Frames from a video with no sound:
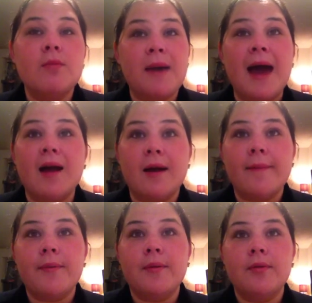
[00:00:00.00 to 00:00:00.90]
back
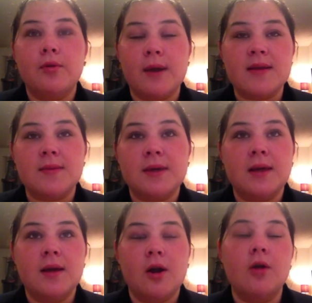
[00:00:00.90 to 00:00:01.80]
up the
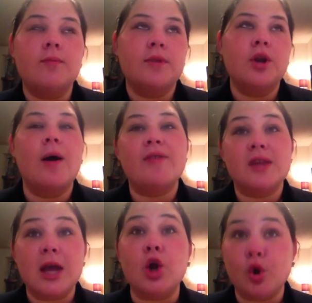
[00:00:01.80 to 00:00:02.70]
recipe, or you don't have to
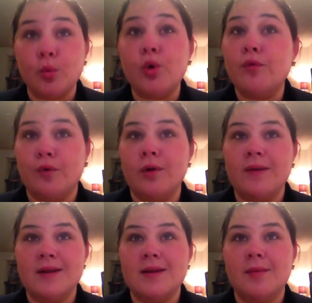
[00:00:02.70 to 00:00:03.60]
take her word for it
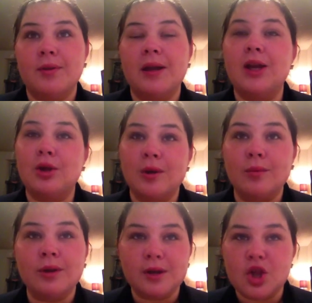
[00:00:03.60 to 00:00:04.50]
that it's on plan. You
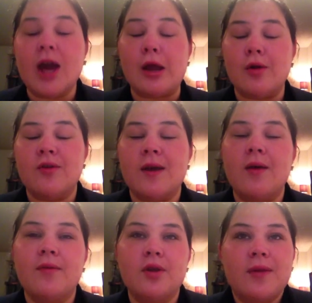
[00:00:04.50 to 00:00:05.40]
can really check
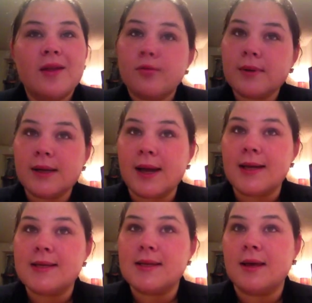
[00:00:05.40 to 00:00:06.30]
yourself. So that's really
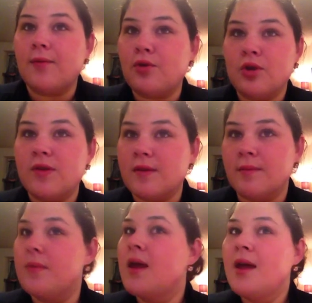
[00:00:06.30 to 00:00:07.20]
nice to give you just
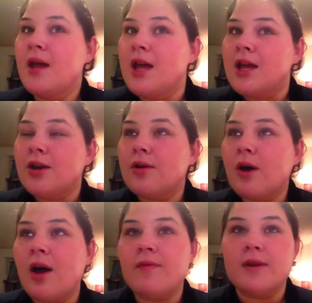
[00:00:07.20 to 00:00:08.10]
some,
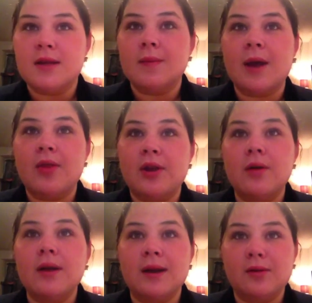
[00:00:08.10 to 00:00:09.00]
confidence about that
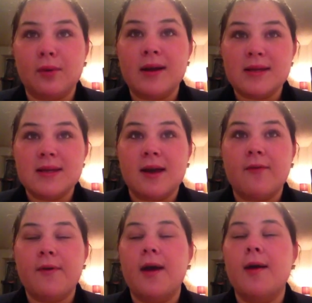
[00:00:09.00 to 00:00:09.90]
you're eating the right stuff.